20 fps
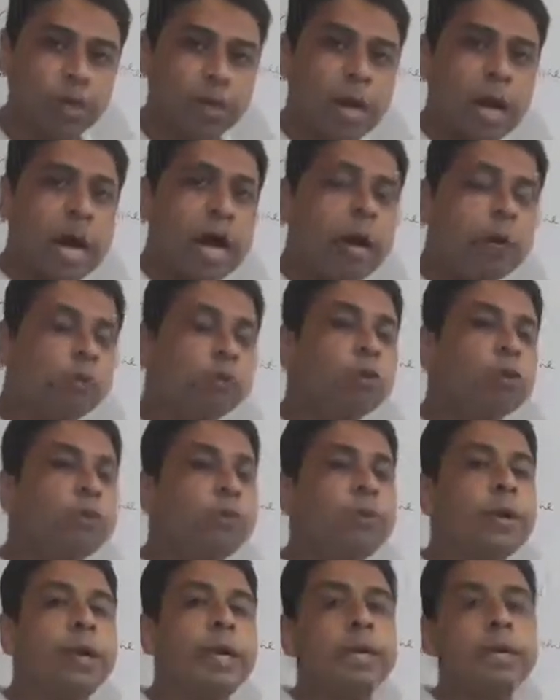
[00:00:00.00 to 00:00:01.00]
how to
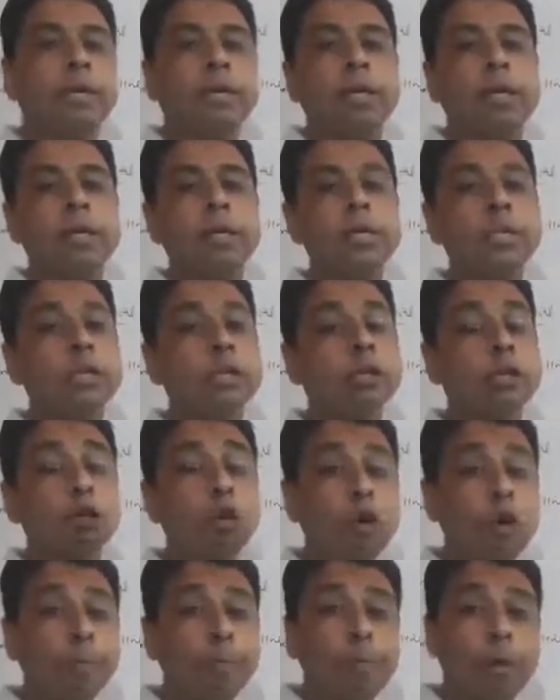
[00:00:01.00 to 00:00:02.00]
find the
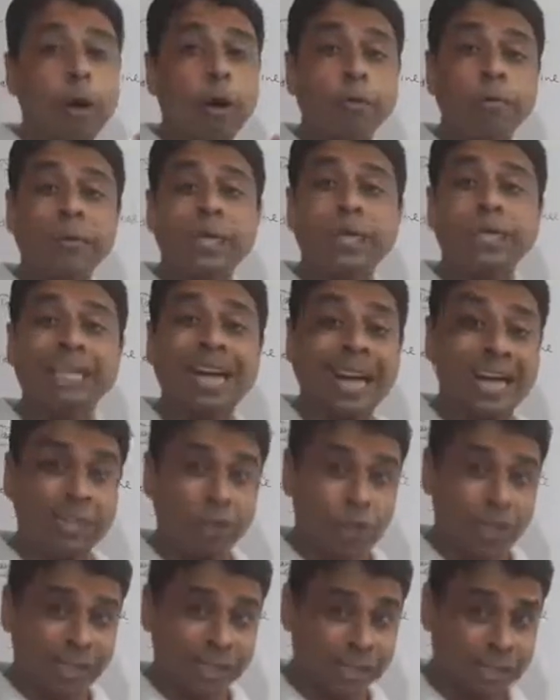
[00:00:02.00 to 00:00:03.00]
slope of the
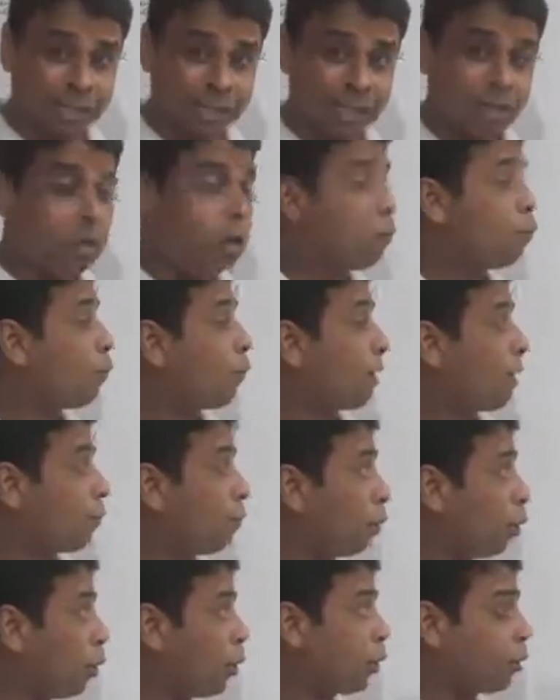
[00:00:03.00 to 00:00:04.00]
tangent when the
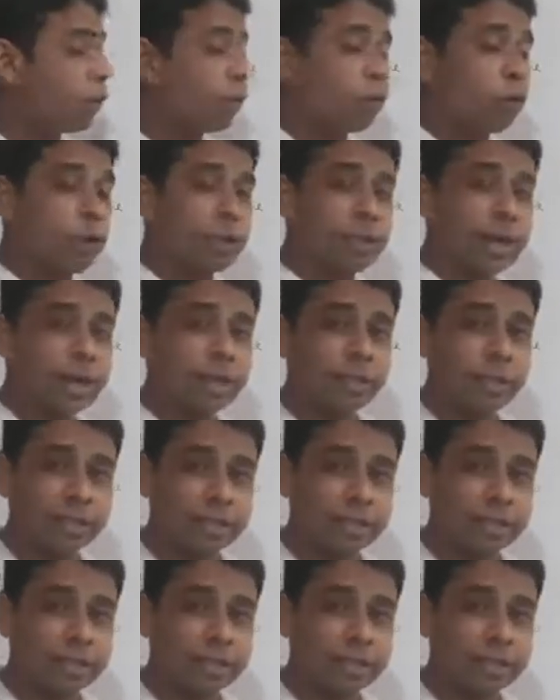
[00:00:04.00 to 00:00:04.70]
point of contact is